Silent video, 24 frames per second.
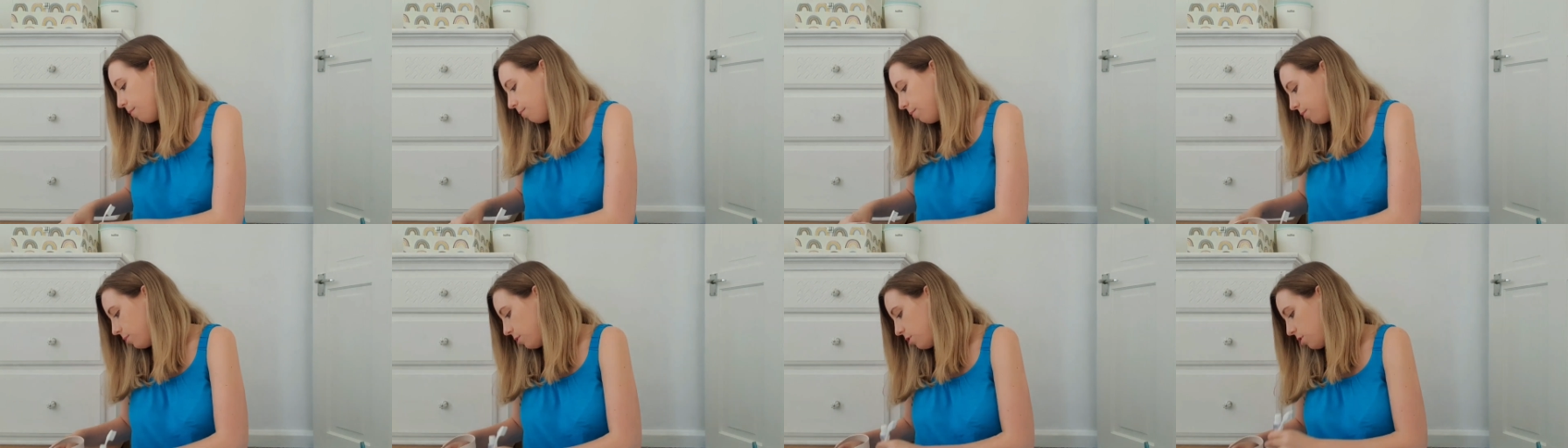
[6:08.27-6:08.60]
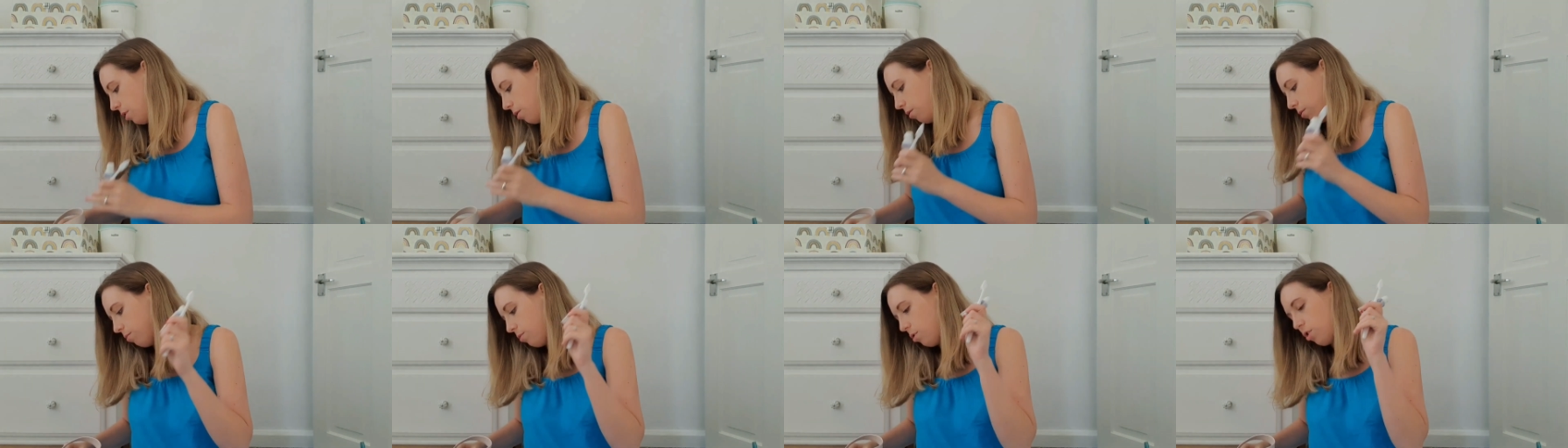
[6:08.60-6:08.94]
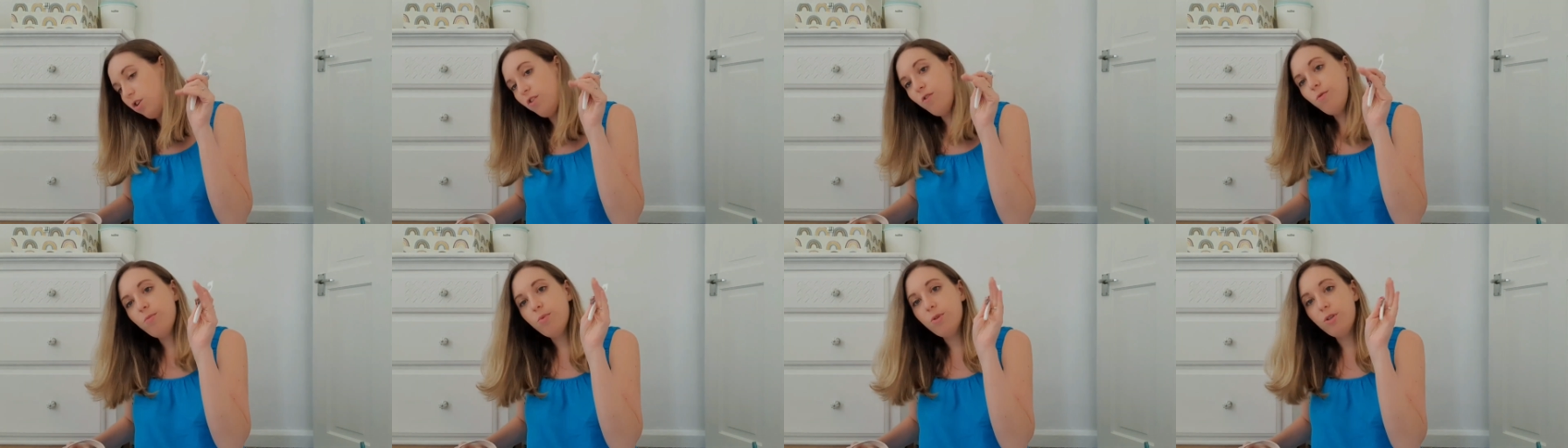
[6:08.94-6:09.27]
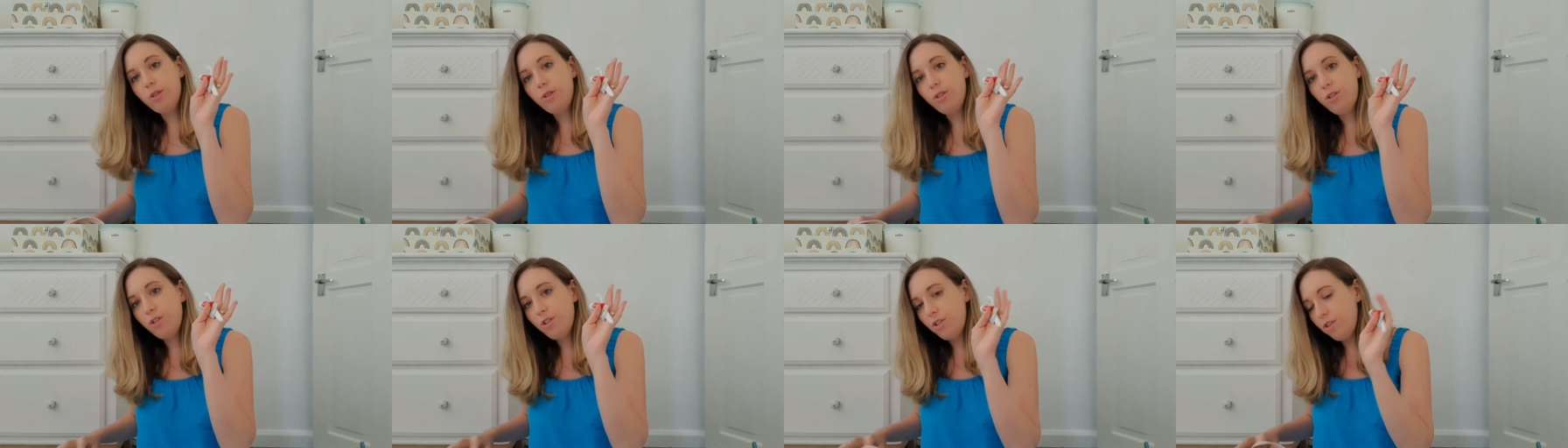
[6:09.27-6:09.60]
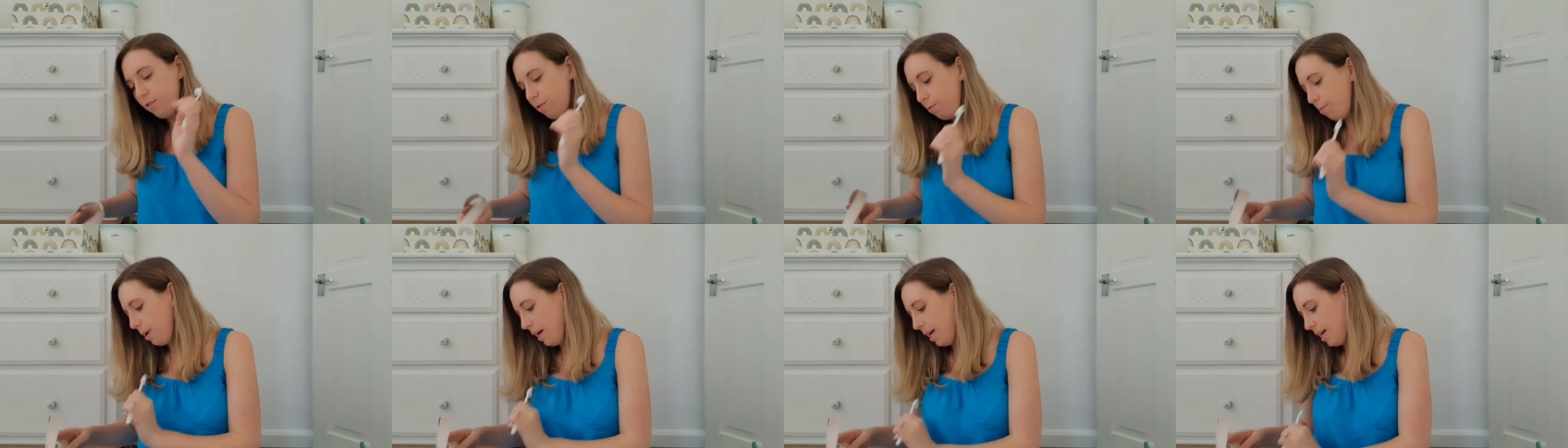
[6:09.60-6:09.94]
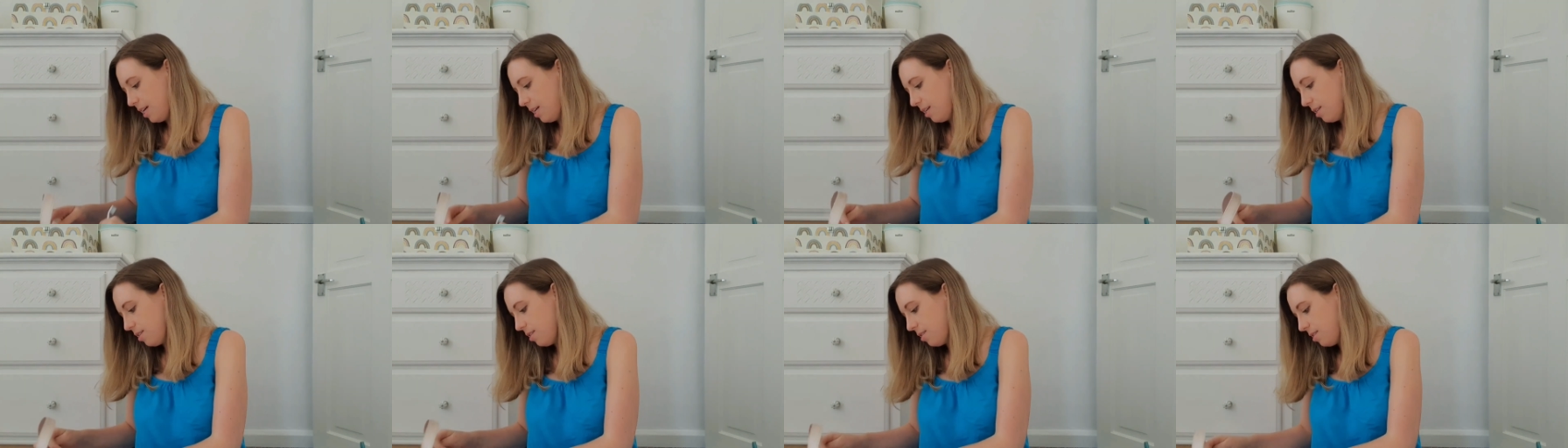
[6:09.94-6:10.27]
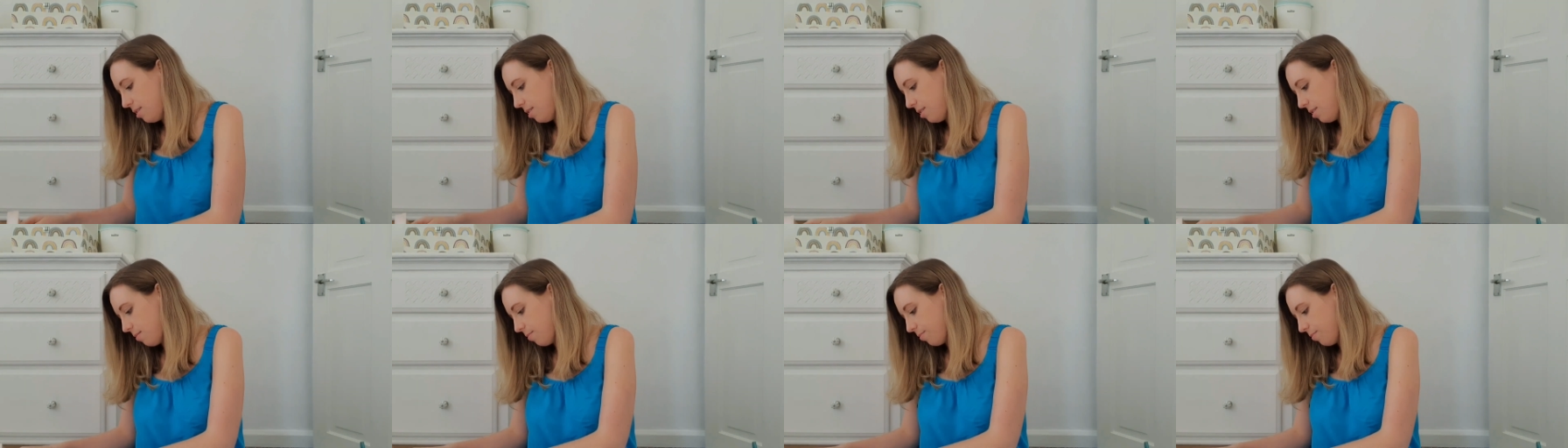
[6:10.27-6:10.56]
So toothbrush, toothpaste.